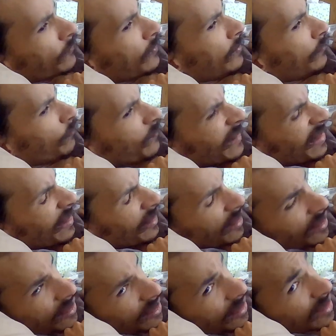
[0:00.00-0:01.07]
For
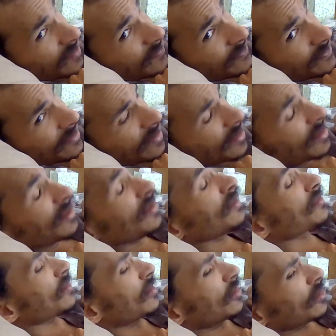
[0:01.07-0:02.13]
me, I'm saying
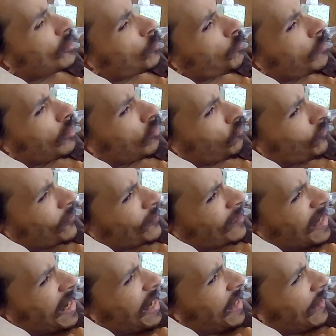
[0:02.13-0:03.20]
he turns pro
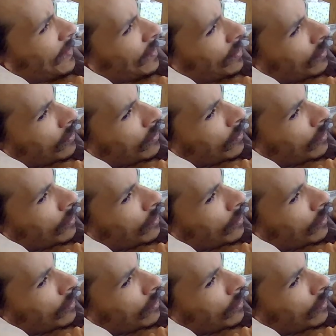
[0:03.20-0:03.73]
Seth.